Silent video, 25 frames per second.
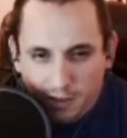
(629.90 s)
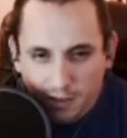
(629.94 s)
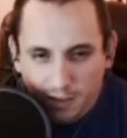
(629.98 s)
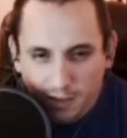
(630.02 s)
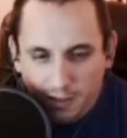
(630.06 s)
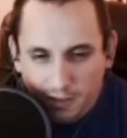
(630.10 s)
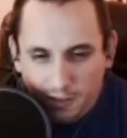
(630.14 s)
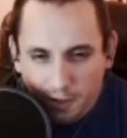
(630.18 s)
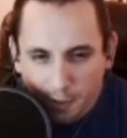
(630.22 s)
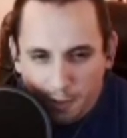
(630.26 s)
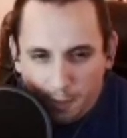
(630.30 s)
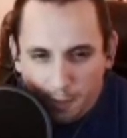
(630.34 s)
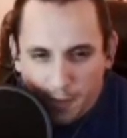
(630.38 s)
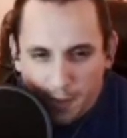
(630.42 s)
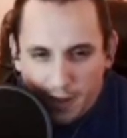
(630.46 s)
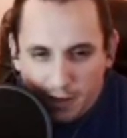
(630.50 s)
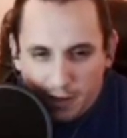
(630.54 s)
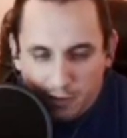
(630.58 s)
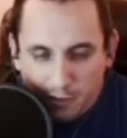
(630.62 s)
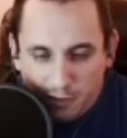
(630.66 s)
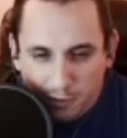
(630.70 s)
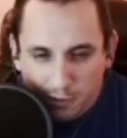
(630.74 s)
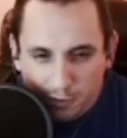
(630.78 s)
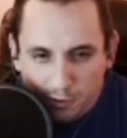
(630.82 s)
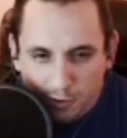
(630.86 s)
Another
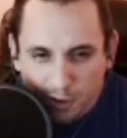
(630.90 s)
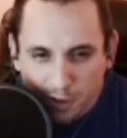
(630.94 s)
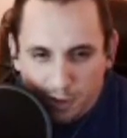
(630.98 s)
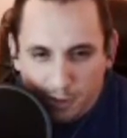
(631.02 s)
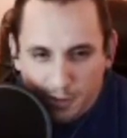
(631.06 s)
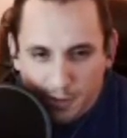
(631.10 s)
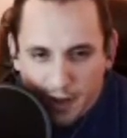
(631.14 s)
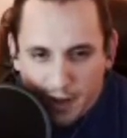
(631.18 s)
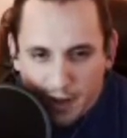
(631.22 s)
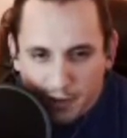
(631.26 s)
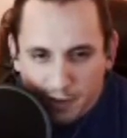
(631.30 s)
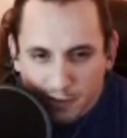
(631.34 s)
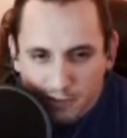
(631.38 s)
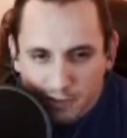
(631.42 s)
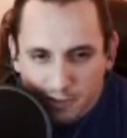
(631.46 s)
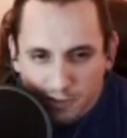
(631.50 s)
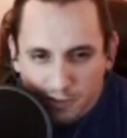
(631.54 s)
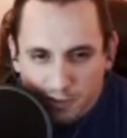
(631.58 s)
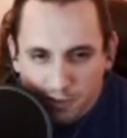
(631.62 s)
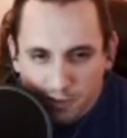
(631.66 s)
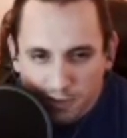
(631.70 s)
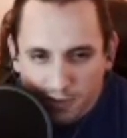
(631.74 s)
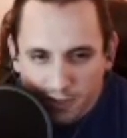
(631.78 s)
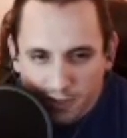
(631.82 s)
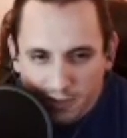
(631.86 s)
pattern, she'll drop daggers
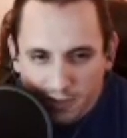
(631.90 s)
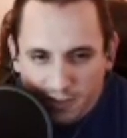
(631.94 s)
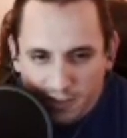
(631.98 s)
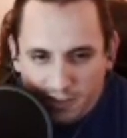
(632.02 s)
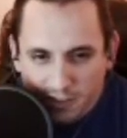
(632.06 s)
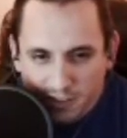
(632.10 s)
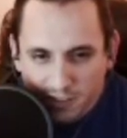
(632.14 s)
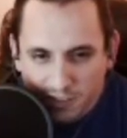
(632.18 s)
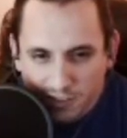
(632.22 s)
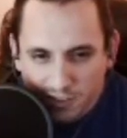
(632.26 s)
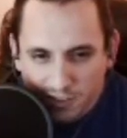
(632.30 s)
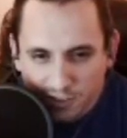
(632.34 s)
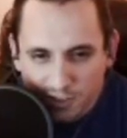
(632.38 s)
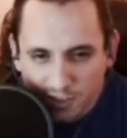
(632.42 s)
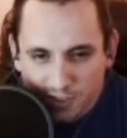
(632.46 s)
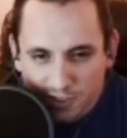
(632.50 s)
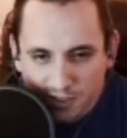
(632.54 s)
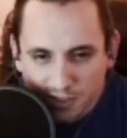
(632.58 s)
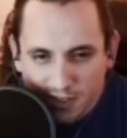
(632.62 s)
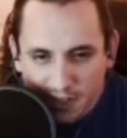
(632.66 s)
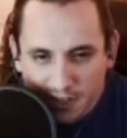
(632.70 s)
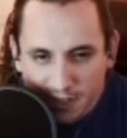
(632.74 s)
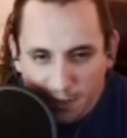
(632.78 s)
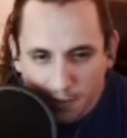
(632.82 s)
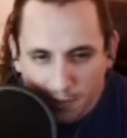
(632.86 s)
on you like this. You just
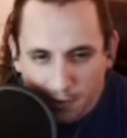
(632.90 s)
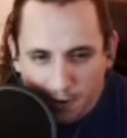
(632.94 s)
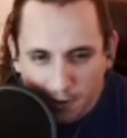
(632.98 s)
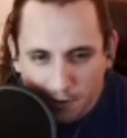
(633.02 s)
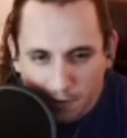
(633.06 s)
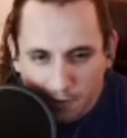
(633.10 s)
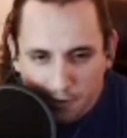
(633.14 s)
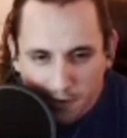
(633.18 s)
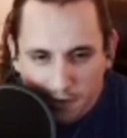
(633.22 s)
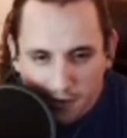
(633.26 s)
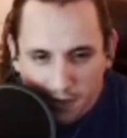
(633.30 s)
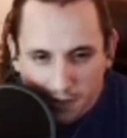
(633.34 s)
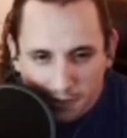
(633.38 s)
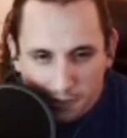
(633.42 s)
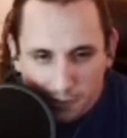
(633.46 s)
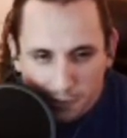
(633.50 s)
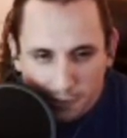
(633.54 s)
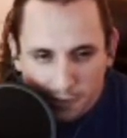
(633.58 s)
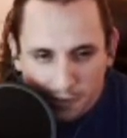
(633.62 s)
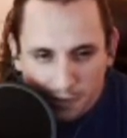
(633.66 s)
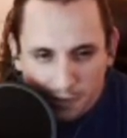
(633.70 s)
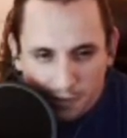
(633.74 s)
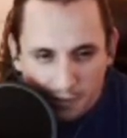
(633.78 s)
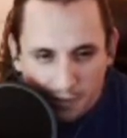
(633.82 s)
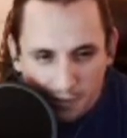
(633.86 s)
gotta get ready for the next
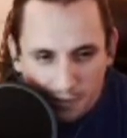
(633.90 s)
one.